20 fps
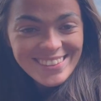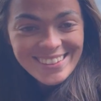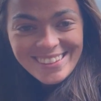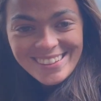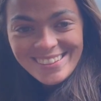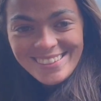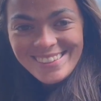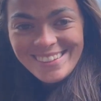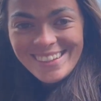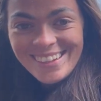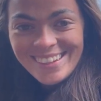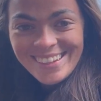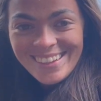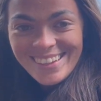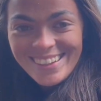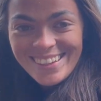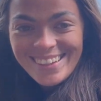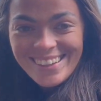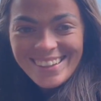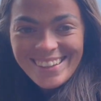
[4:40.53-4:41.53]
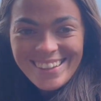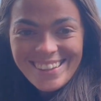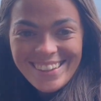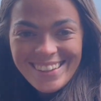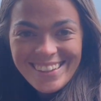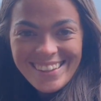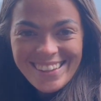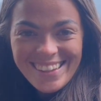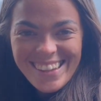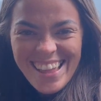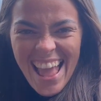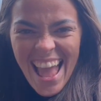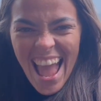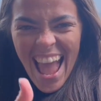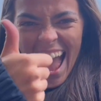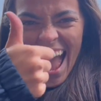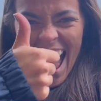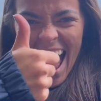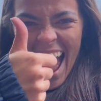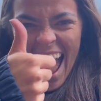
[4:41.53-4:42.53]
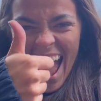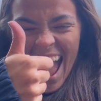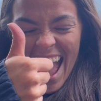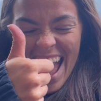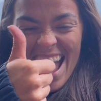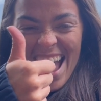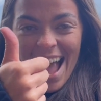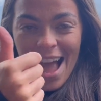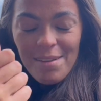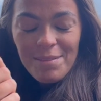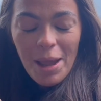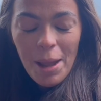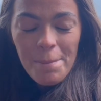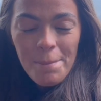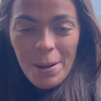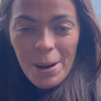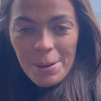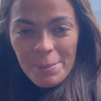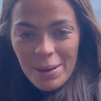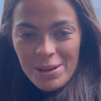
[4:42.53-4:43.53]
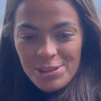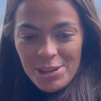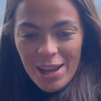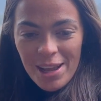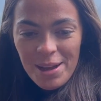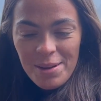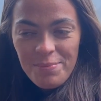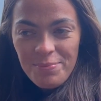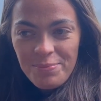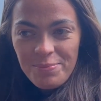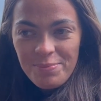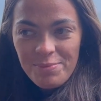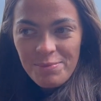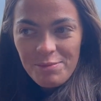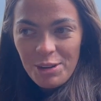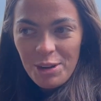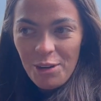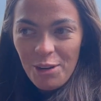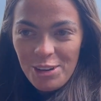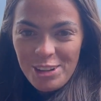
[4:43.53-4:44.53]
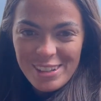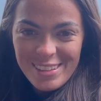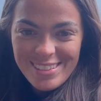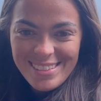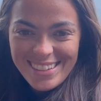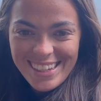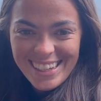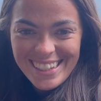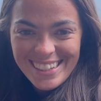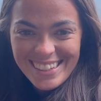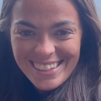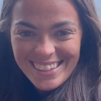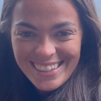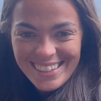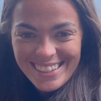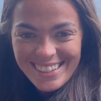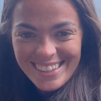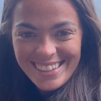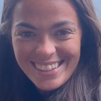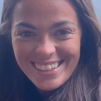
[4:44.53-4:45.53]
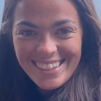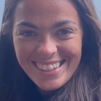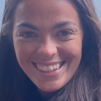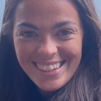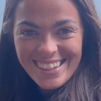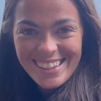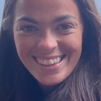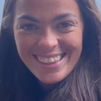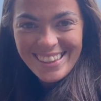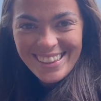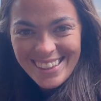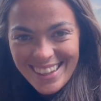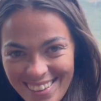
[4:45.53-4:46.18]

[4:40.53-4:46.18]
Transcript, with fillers: You see it? Yeah, you can. I'm getting better at my um, recording skills. Normally it's like that.